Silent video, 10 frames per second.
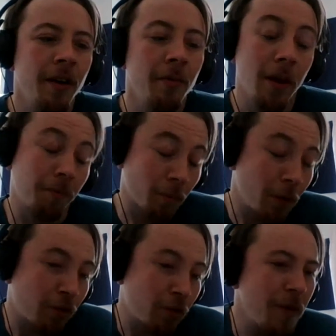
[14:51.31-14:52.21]
Well, when I
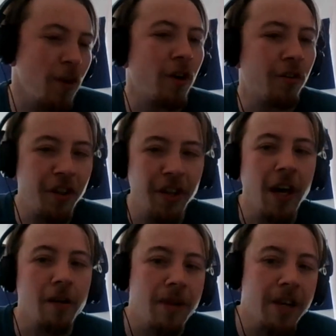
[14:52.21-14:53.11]
was a wee bit younger, I was into
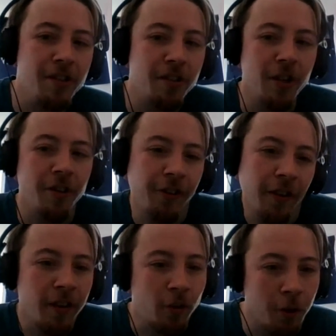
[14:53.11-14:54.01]
animation and stuff,
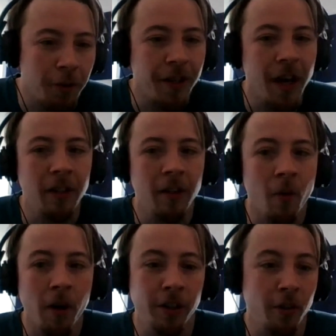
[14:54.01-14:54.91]
and I toyed with that. I
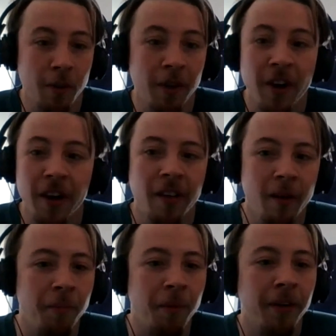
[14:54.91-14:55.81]
was a big fan of
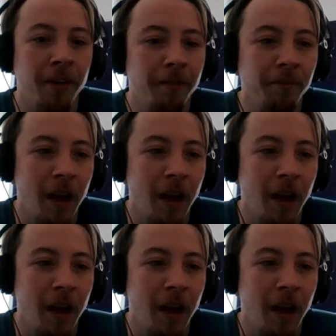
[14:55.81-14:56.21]
Tim Burton.